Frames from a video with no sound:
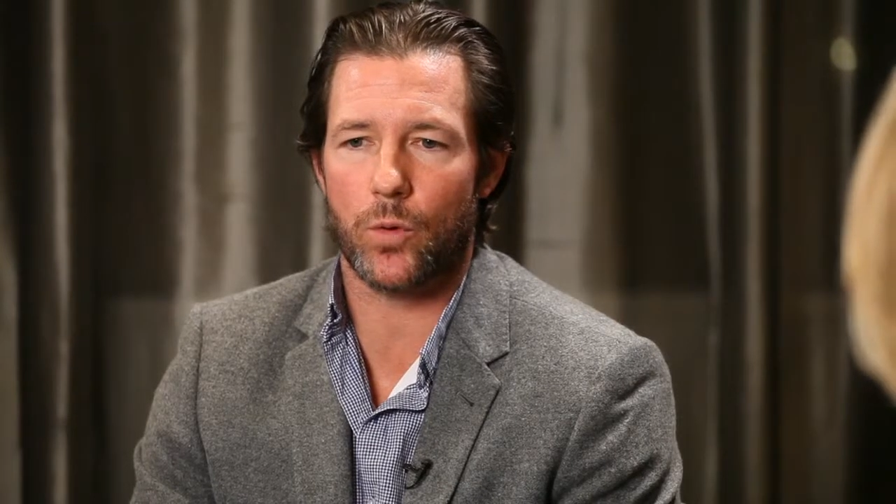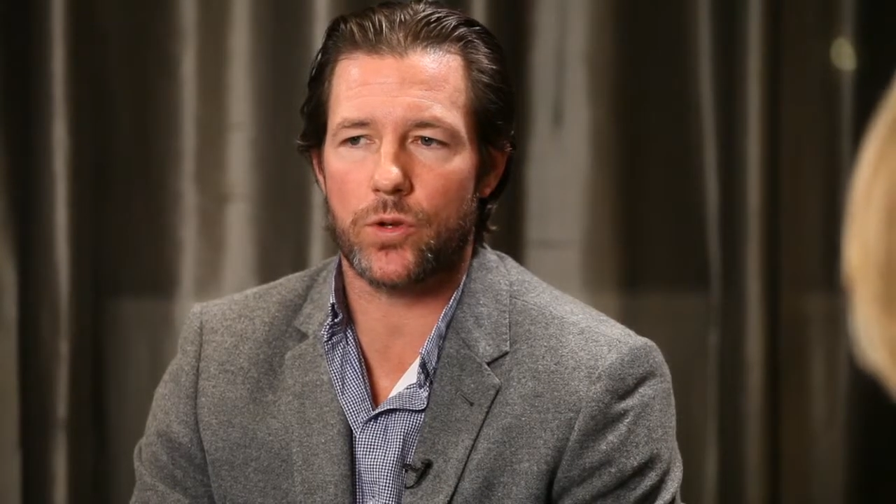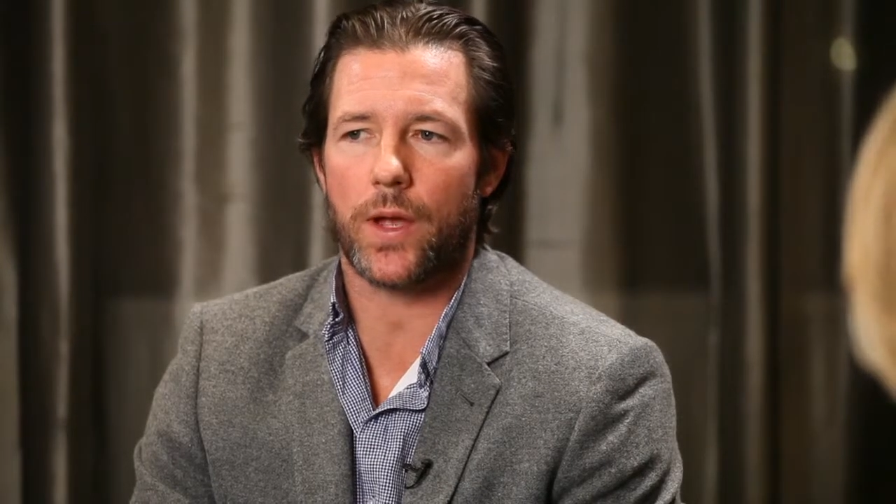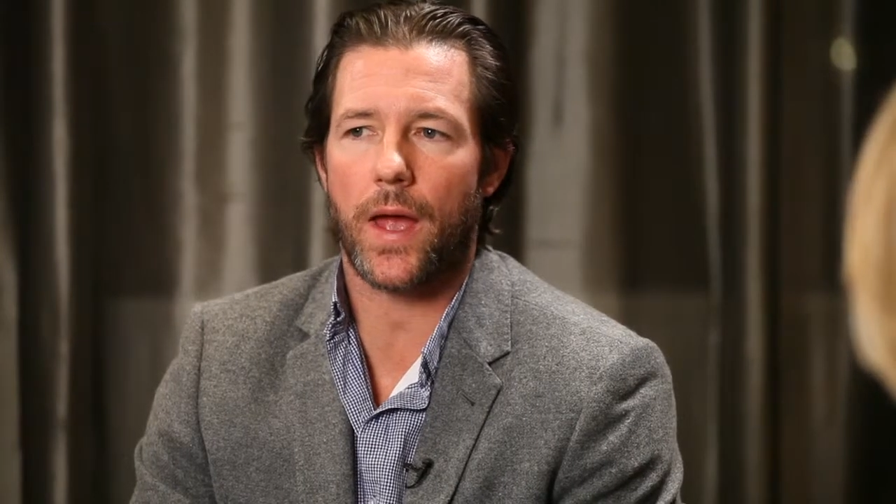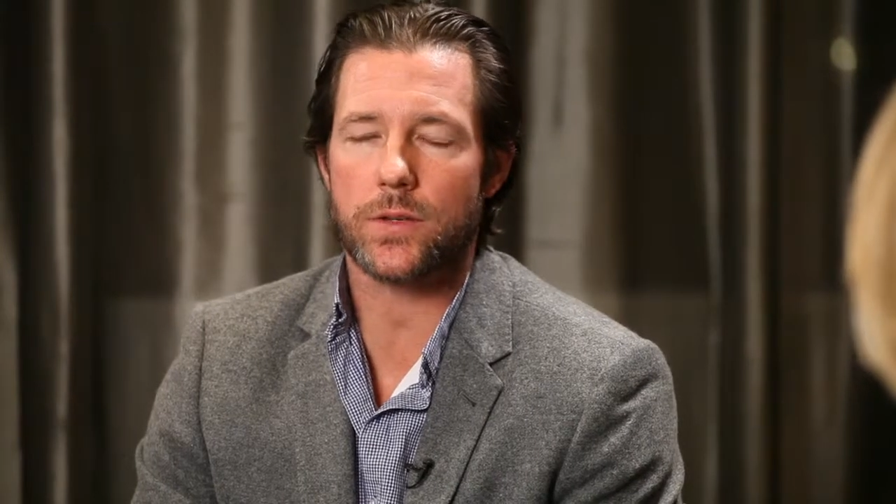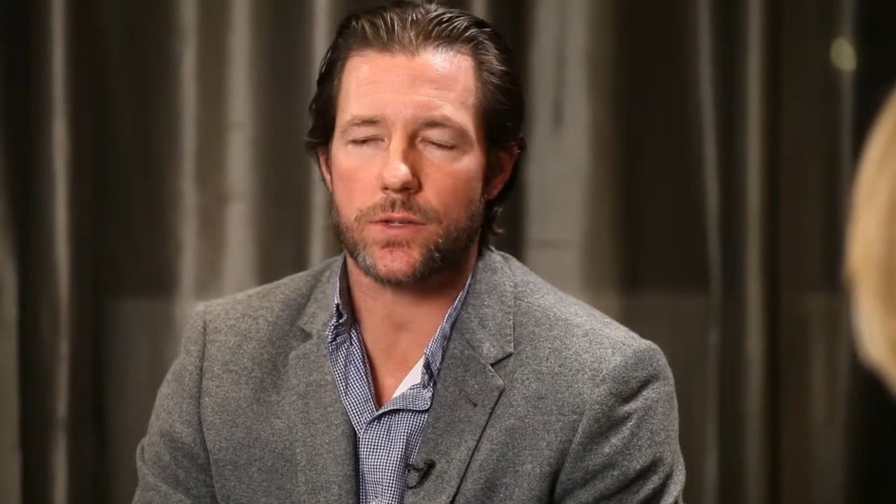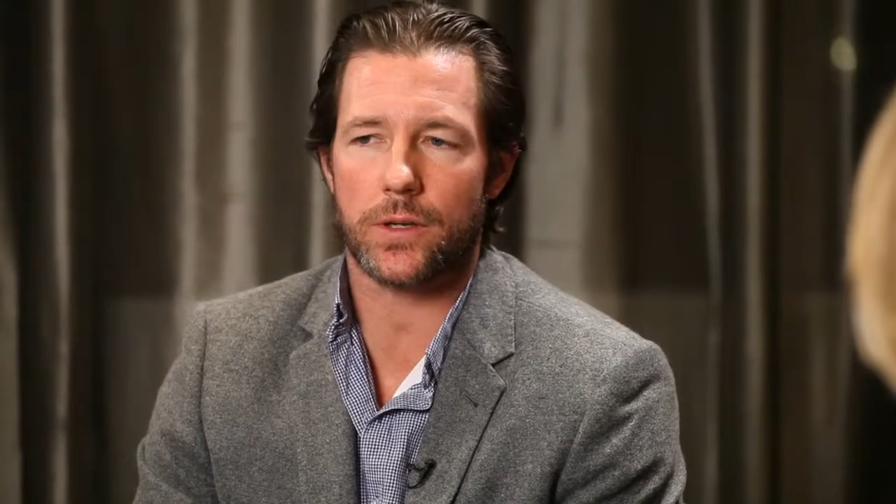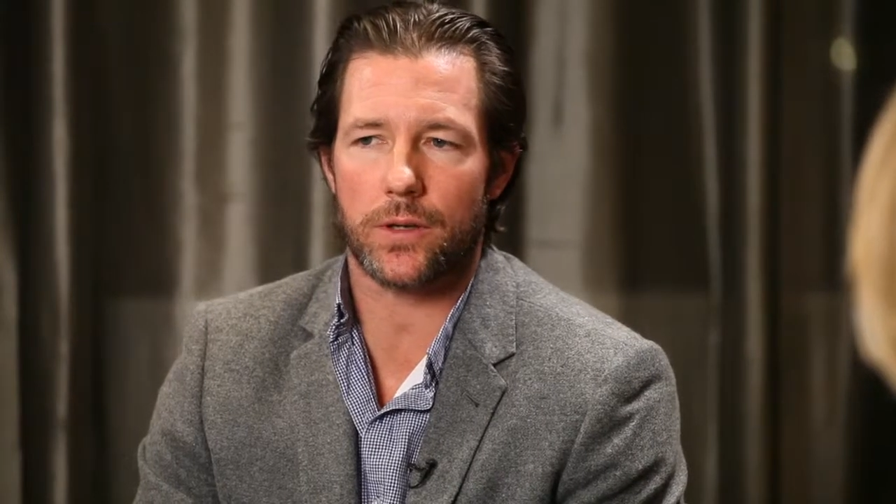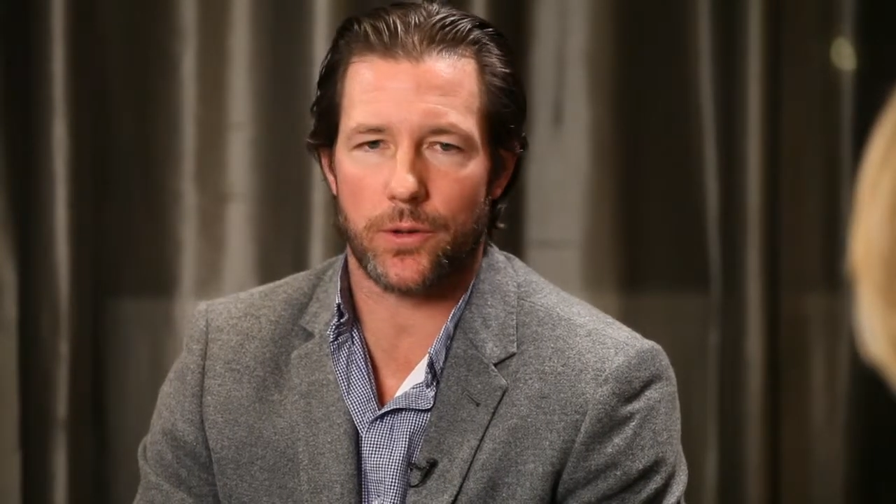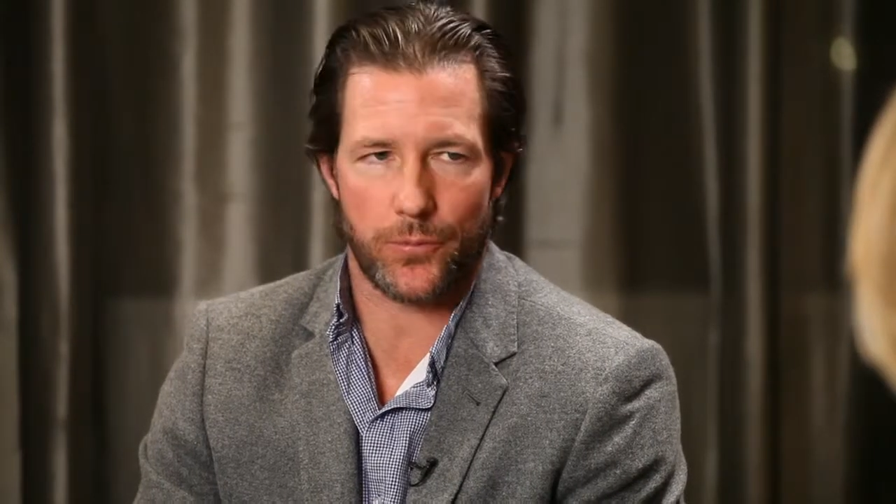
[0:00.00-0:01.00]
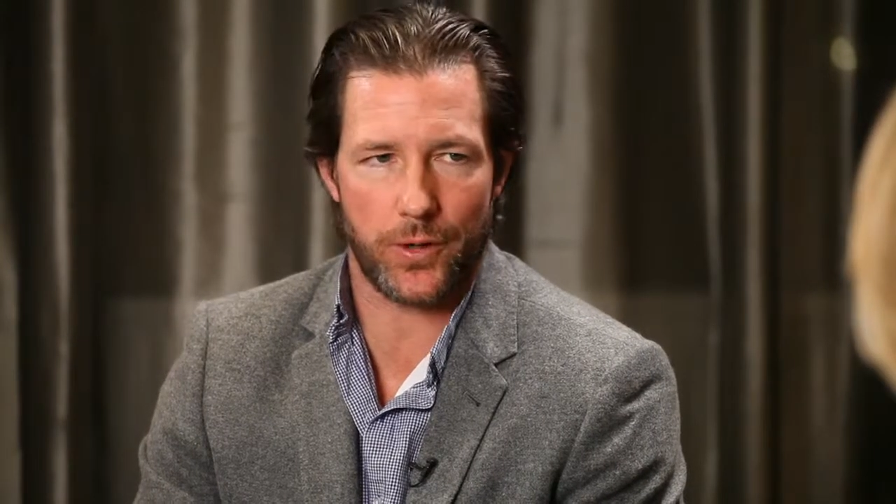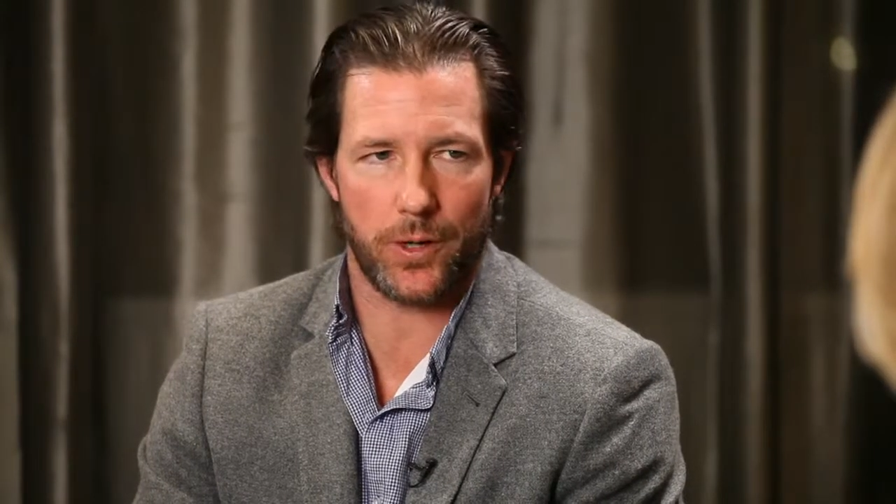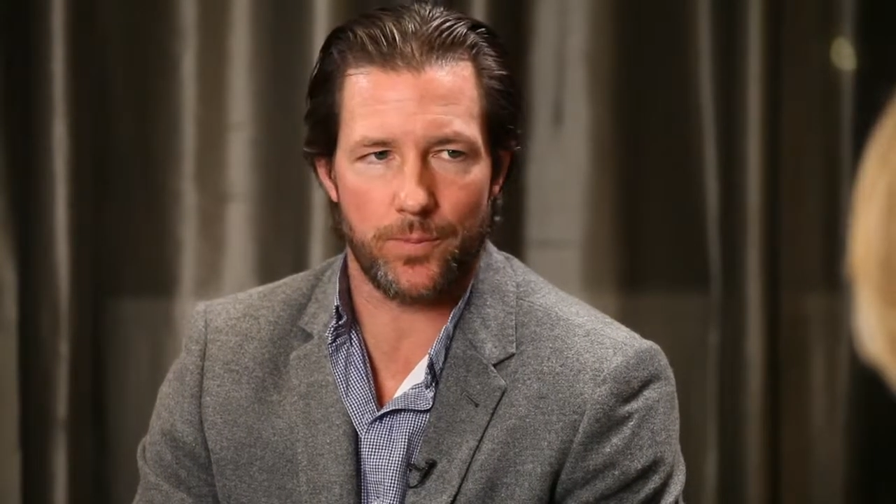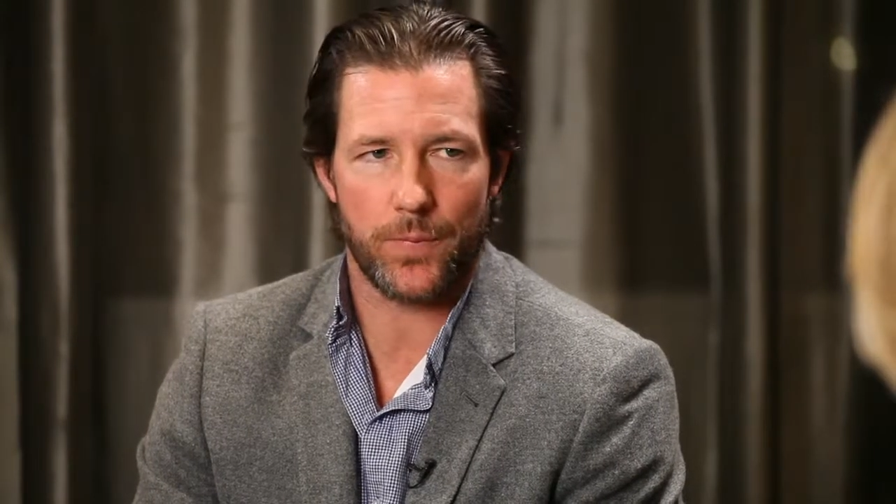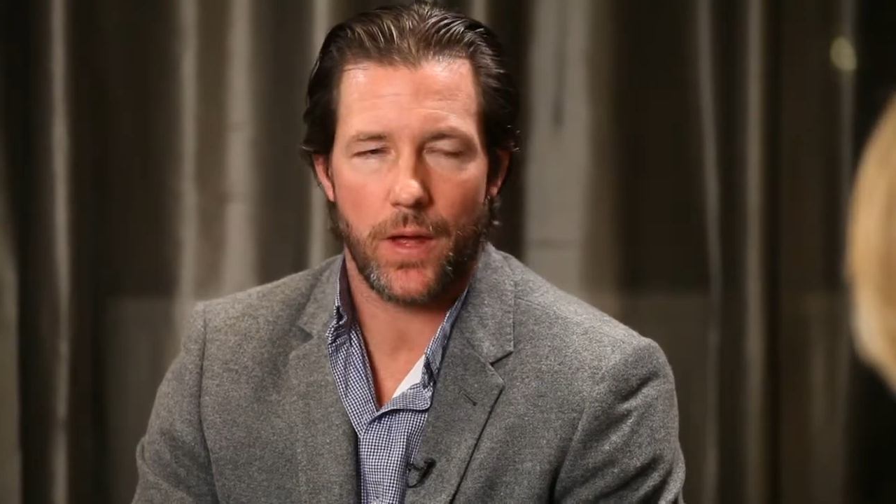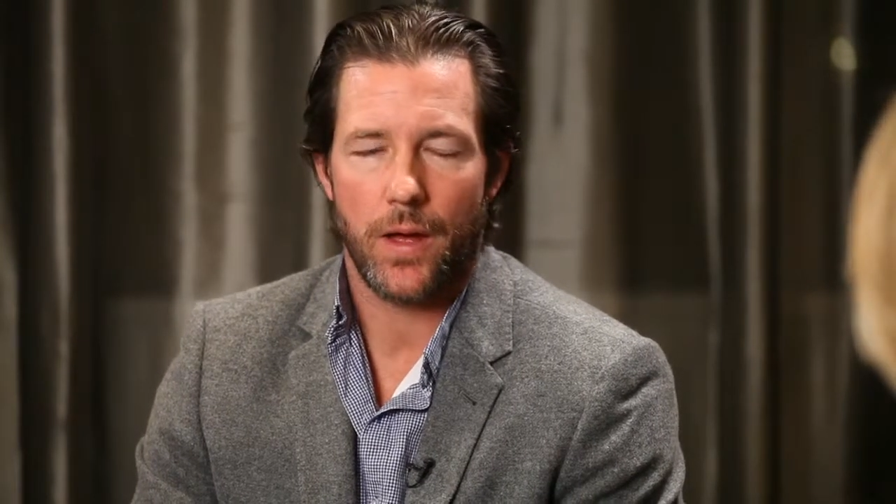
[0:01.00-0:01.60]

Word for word: when you're casting a film,